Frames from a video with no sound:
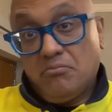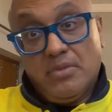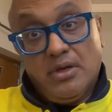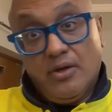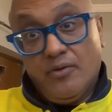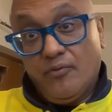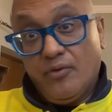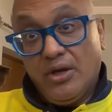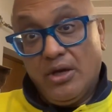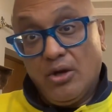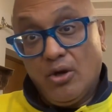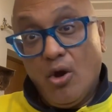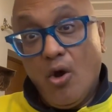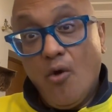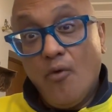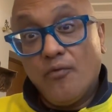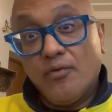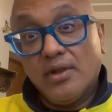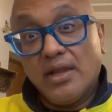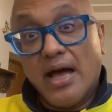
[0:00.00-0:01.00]
aware
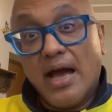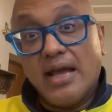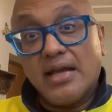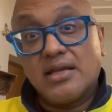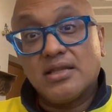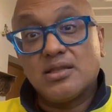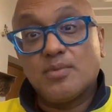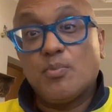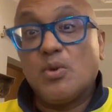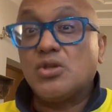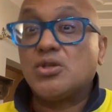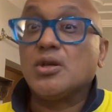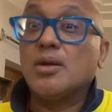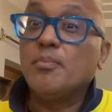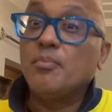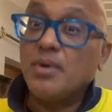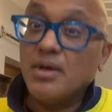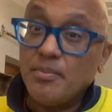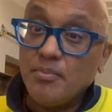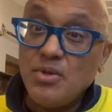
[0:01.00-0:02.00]
of, like special
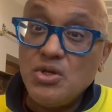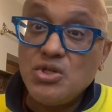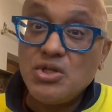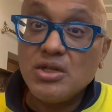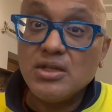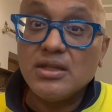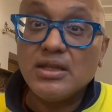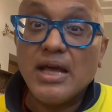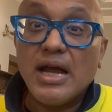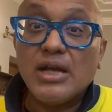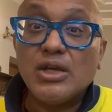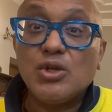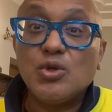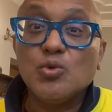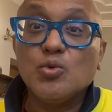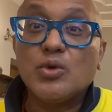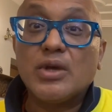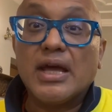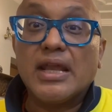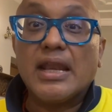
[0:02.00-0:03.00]
permission that
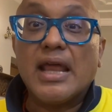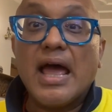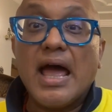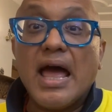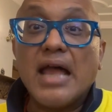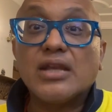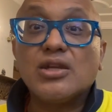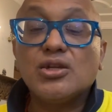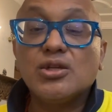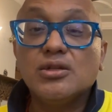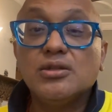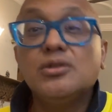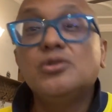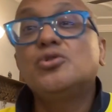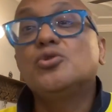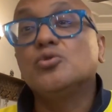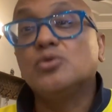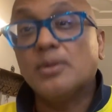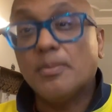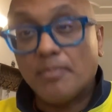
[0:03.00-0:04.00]
you can add
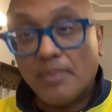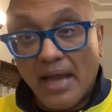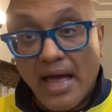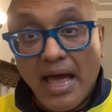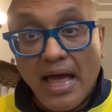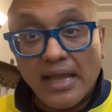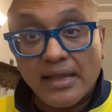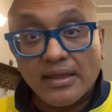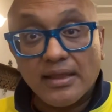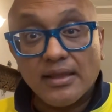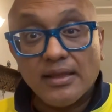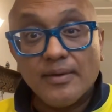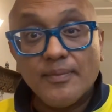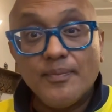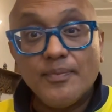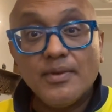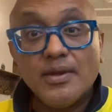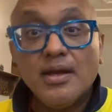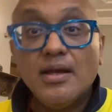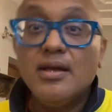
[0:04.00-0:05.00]
to the plan.
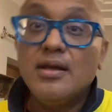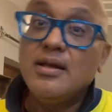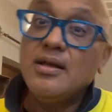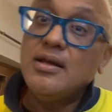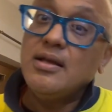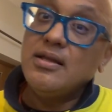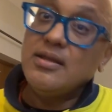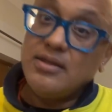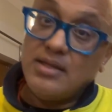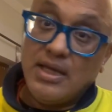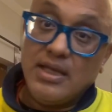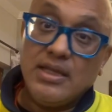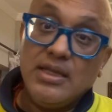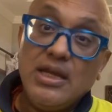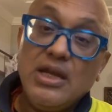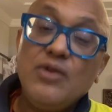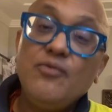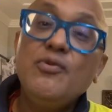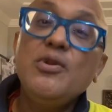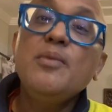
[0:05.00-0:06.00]
Then
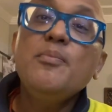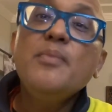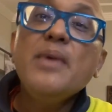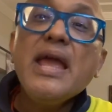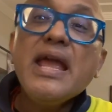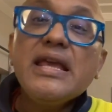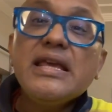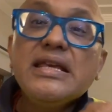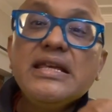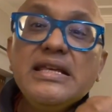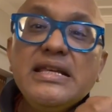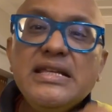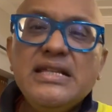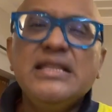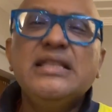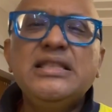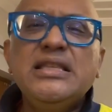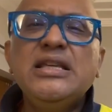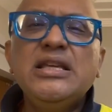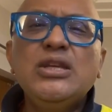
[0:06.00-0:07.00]
it will make
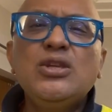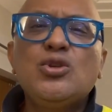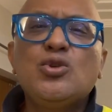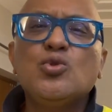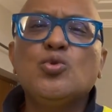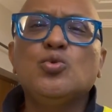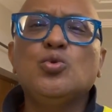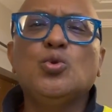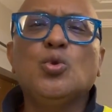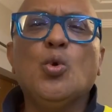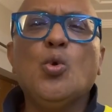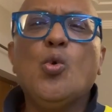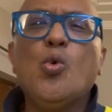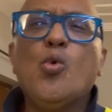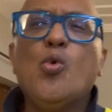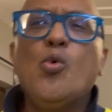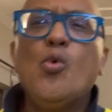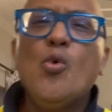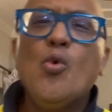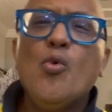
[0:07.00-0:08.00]
easy to
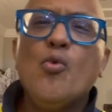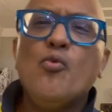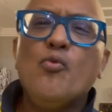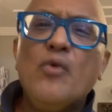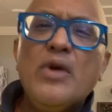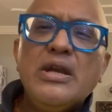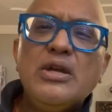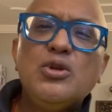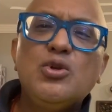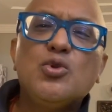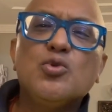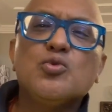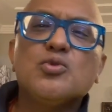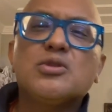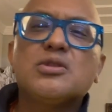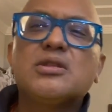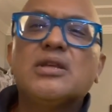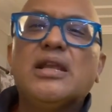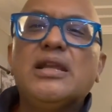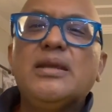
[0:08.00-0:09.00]
know when to
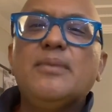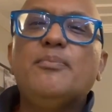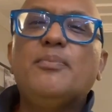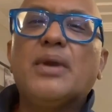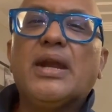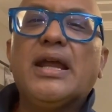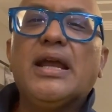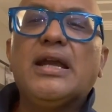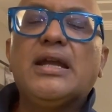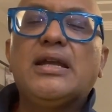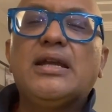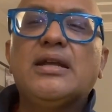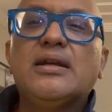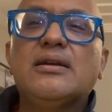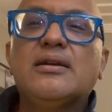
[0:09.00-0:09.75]
celebrate.